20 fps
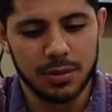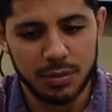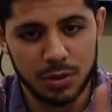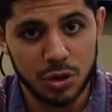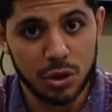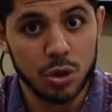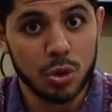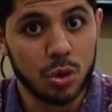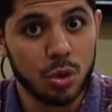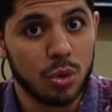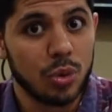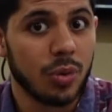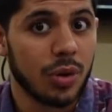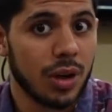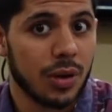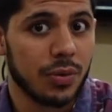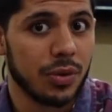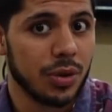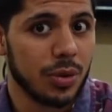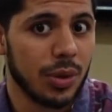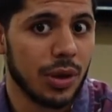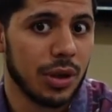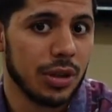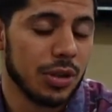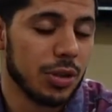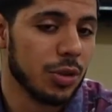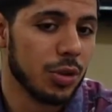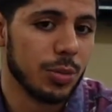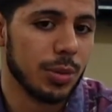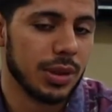do whatever you want to
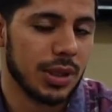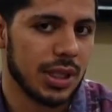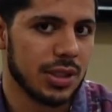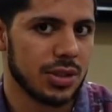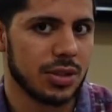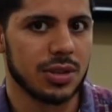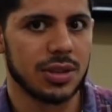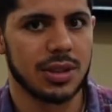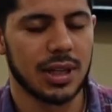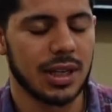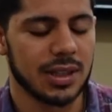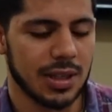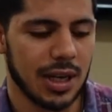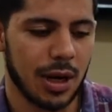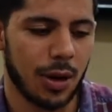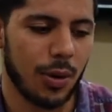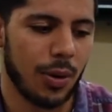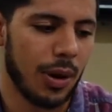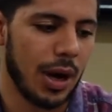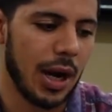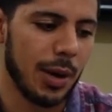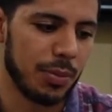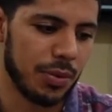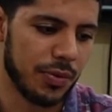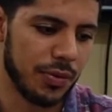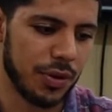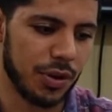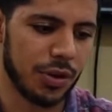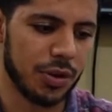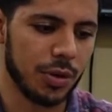do, but that's how I
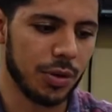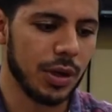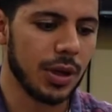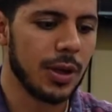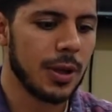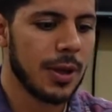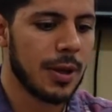prefer to do it.